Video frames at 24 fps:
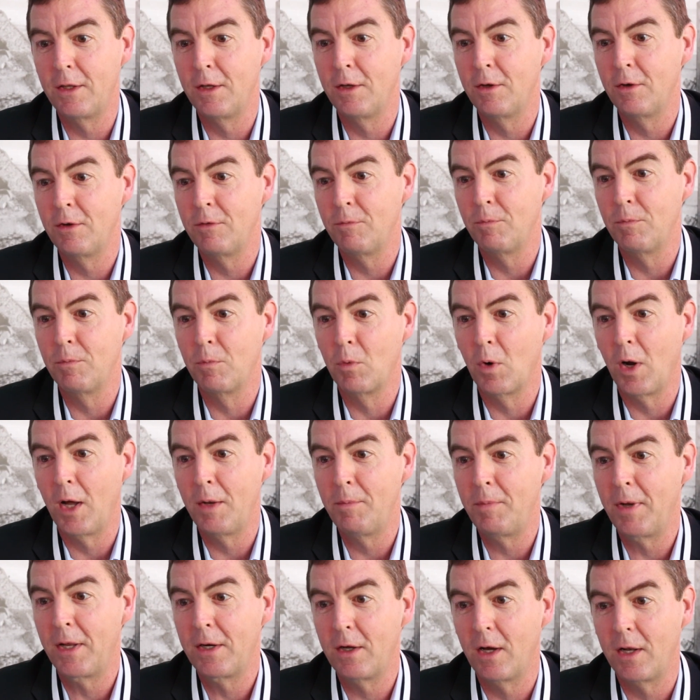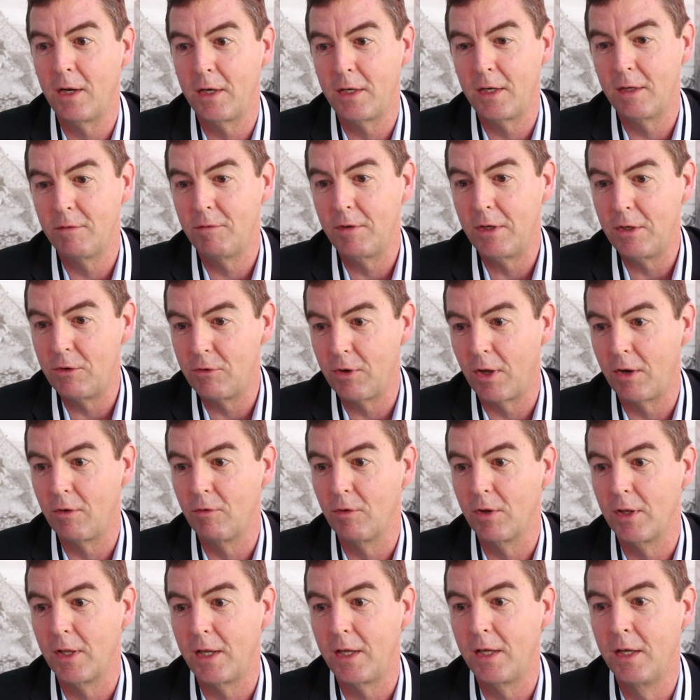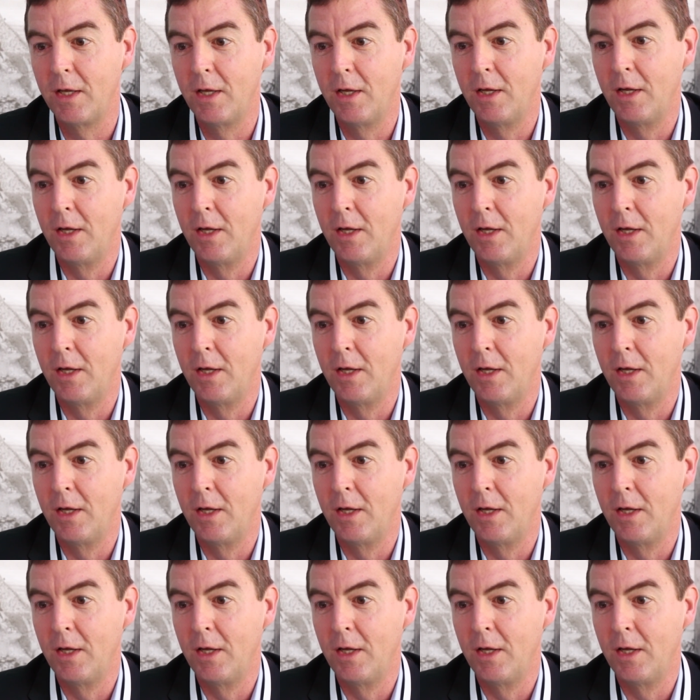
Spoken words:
the broadband connectivity generally,